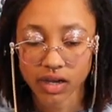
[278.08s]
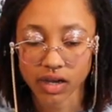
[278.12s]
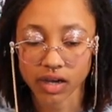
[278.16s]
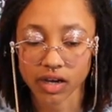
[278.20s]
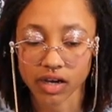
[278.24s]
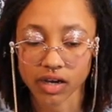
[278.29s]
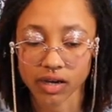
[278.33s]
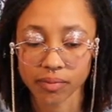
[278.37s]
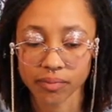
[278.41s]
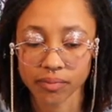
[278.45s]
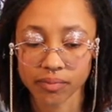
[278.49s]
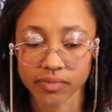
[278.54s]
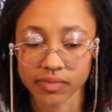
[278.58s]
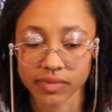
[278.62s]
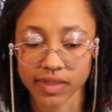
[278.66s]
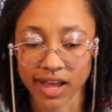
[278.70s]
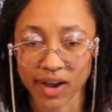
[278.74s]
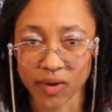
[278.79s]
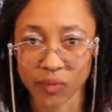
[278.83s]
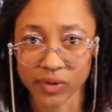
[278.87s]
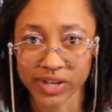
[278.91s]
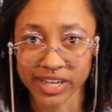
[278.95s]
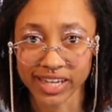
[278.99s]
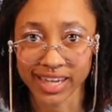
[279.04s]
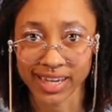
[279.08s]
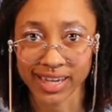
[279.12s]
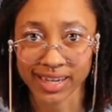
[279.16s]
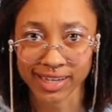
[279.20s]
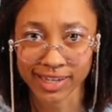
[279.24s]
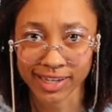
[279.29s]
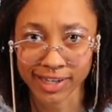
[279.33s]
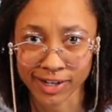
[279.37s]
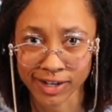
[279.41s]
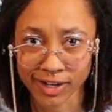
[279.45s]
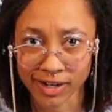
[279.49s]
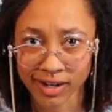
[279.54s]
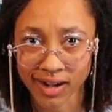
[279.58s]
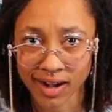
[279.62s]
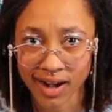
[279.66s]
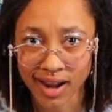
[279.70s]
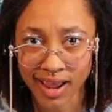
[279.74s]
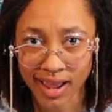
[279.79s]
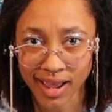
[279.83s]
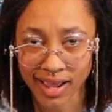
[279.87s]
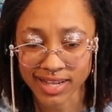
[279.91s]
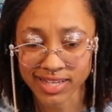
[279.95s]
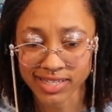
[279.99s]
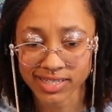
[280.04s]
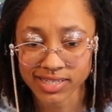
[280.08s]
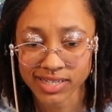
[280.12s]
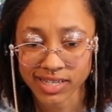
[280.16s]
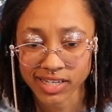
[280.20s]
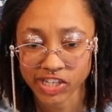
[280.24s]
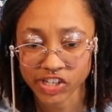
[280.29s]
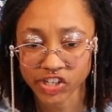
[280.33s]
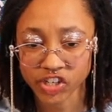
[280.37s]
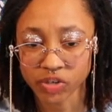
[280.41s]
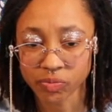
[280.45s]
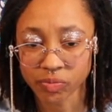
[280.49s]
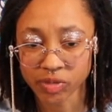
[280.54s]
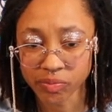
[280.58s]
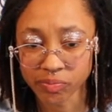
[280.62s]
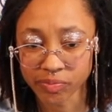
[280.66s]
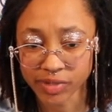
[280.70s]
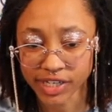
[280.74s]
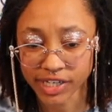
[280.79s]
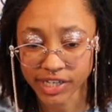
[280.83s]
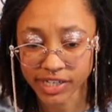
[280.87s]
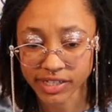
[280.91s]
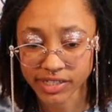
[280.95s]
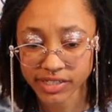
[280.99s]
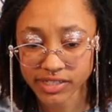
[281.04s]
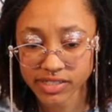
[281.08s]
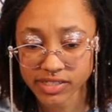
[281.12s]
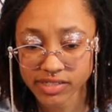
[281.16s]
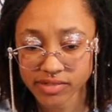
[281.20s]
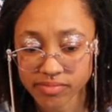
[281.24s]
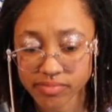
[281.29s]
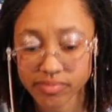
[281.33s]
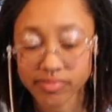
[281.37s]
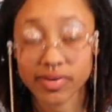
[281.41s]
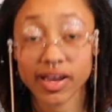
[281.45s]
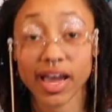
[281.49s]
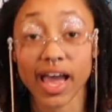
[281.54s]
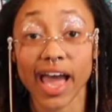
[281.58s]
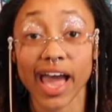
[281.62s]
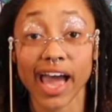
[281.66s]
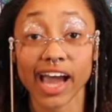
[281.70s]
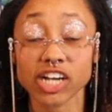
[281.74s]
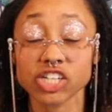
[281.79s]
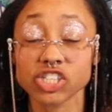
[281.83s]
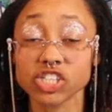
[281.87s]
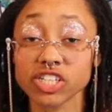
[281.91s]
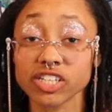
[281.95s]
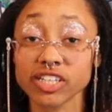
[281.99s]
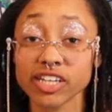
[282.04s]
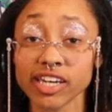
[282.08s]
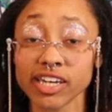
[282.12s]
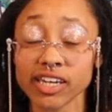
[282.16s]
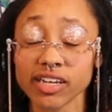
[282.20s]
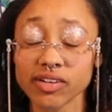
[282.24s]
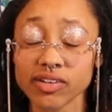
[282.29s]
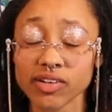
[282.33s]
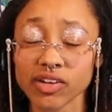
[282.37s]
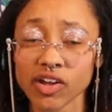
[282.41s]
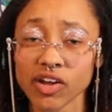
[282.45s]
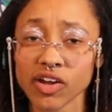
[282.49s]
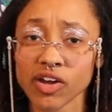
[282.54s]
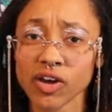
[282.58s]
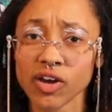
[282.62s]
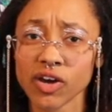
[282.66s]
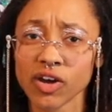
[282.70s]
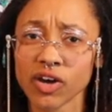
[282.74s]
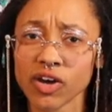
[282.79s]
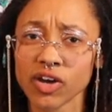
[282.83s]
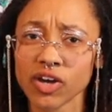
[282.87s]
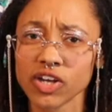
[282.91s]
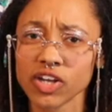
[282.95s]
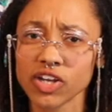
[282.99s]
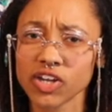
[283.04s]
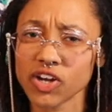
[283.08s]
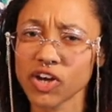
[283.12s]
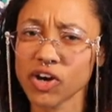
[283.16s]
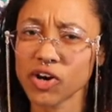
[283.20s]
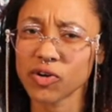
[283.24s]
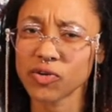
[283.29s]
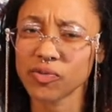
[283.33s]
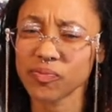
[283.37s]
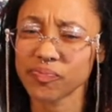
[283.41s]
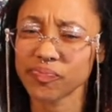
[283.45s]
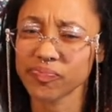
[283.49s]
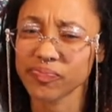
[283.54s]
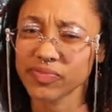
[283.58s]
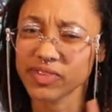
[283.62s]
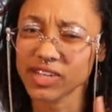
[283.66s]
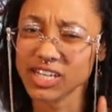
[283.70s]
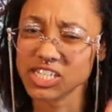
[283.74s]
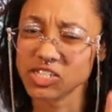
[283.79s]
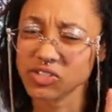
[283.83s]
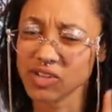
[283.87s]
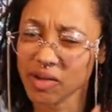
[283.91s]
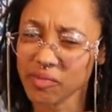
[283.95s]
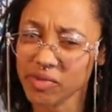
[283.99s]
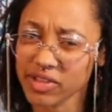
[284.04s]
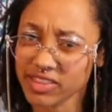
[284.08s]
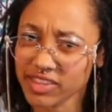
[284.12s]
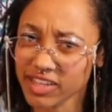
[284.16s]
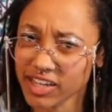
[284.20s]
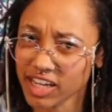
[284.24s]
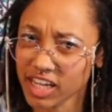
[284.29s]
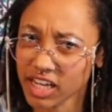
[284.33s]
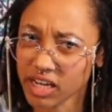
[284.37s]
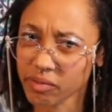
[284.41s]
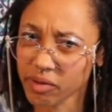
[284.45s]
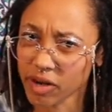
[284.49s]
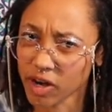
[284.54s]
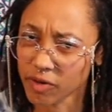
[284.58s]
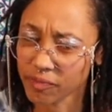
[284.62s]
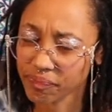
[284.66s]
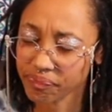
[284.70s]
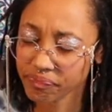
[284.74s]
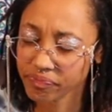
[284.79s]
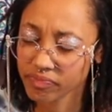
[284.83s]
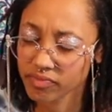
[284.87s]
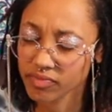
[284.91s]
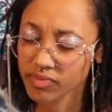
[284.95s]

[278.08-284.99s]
um, that we get here as human beings. Actually, you know, this I've been thinking about.